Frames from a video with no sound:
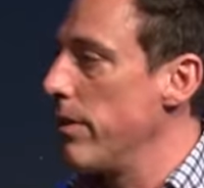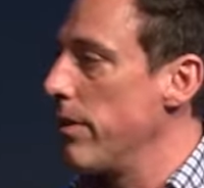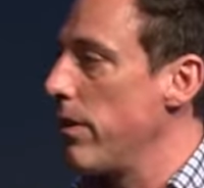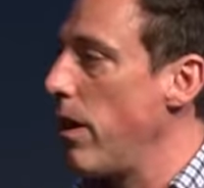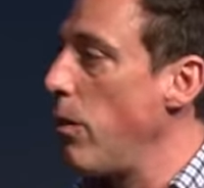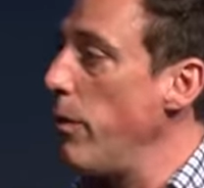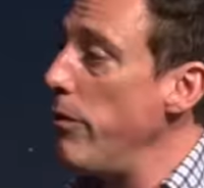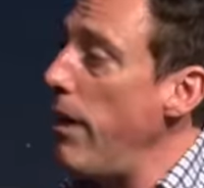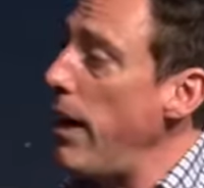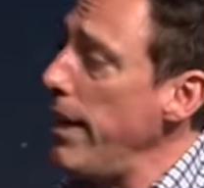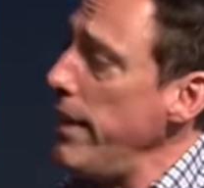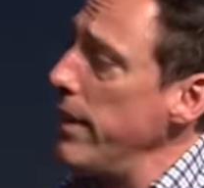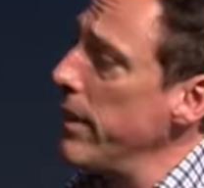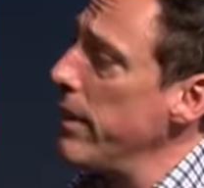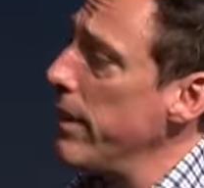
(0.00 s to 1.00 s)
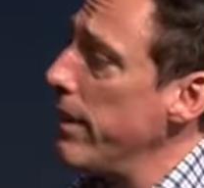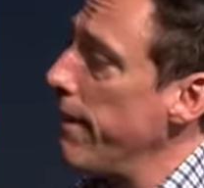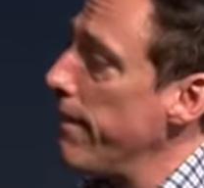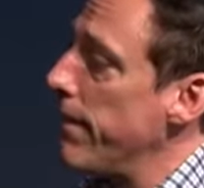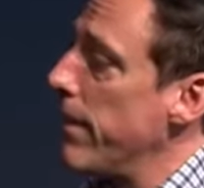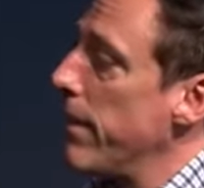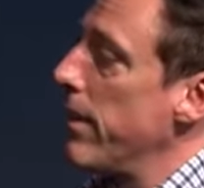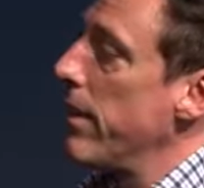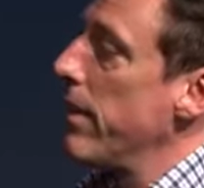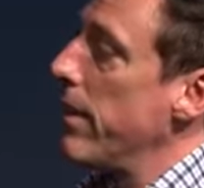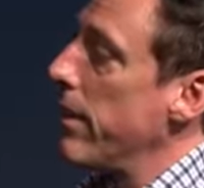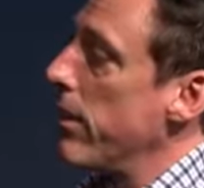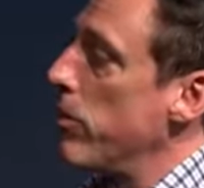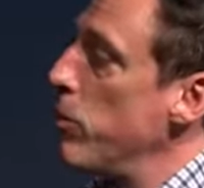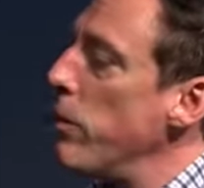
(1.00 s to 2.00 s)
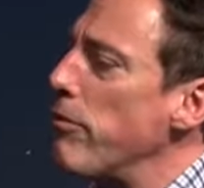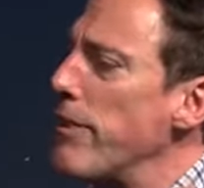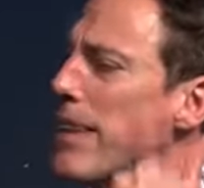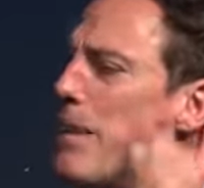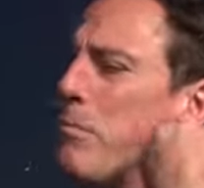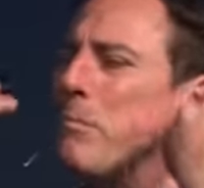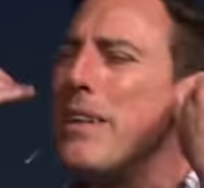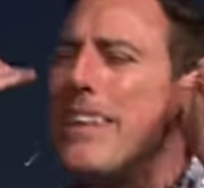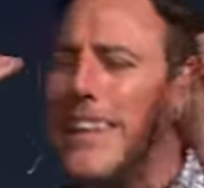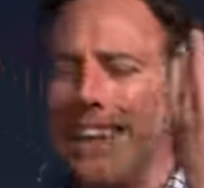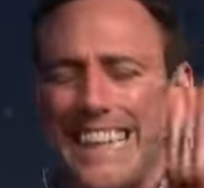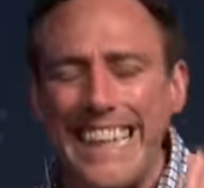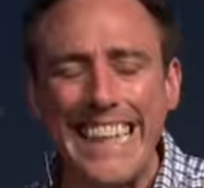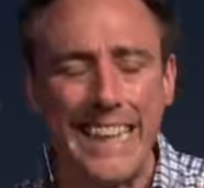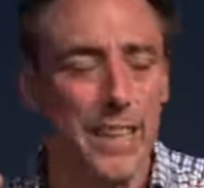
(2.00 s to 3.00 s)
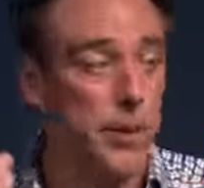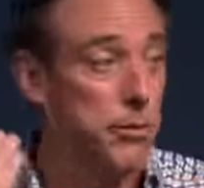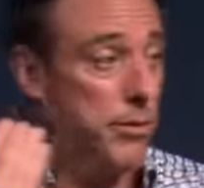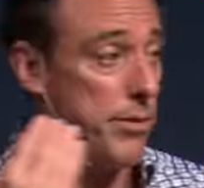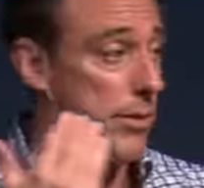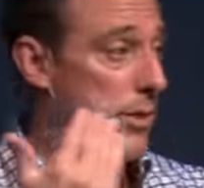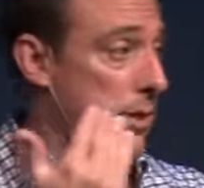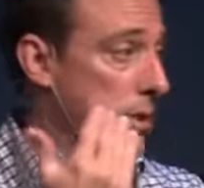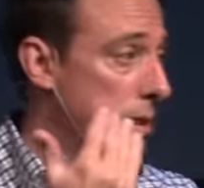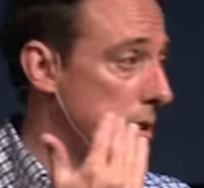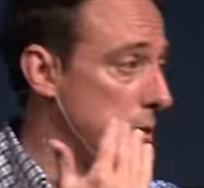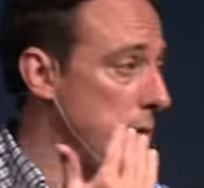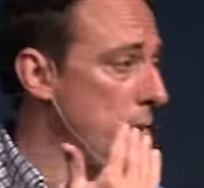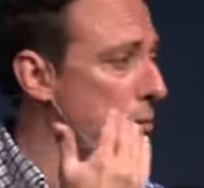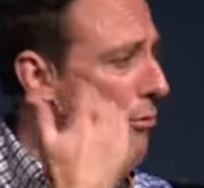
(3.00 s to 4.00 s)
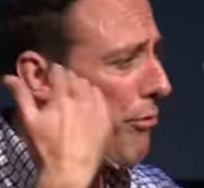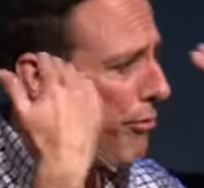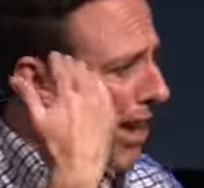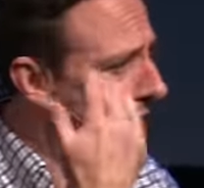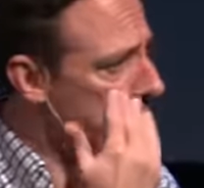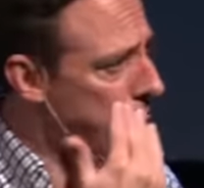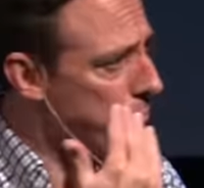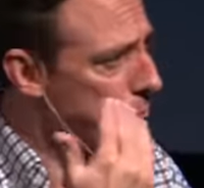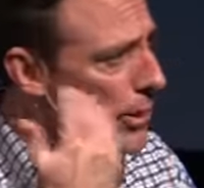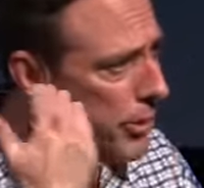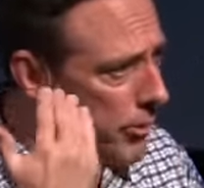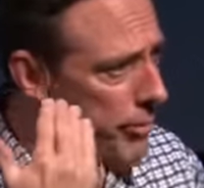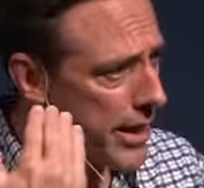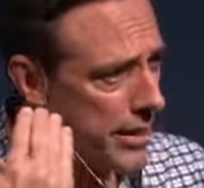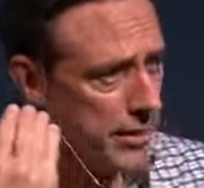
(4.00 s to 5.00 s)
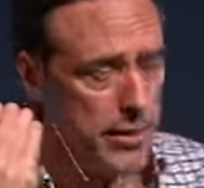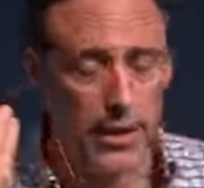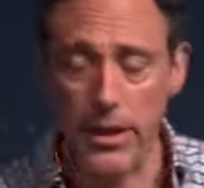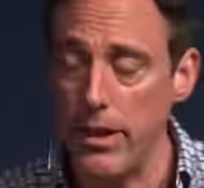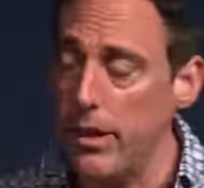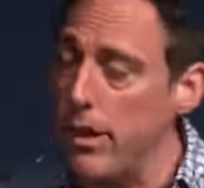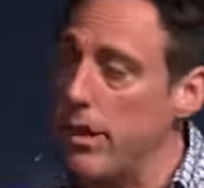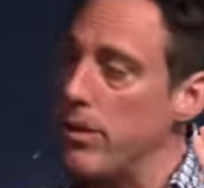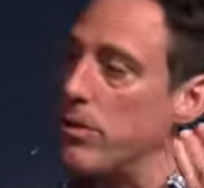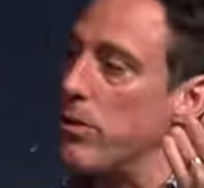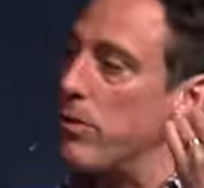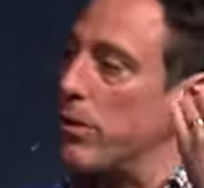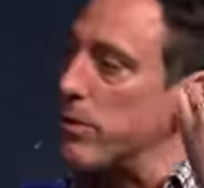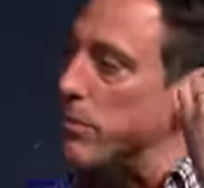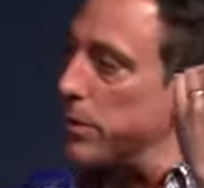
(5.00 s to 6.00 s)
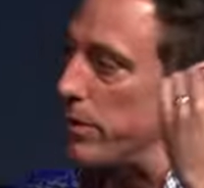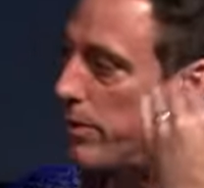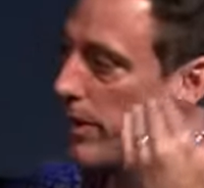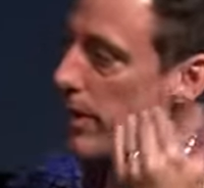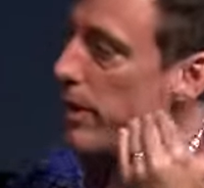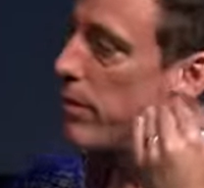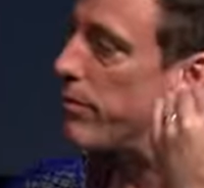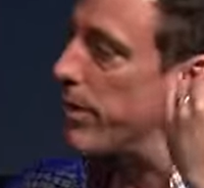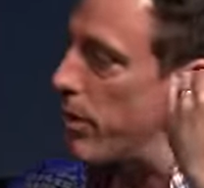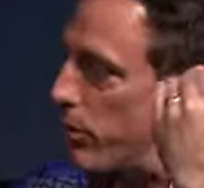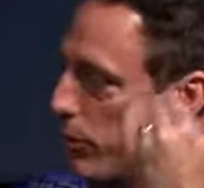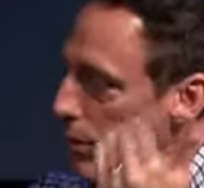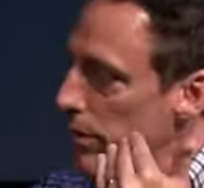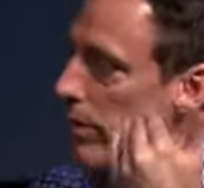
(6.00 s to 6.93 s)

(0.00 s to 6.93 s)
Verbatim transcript: Are we ready? Do we really believe, we have faith, real faith, do we believe that we're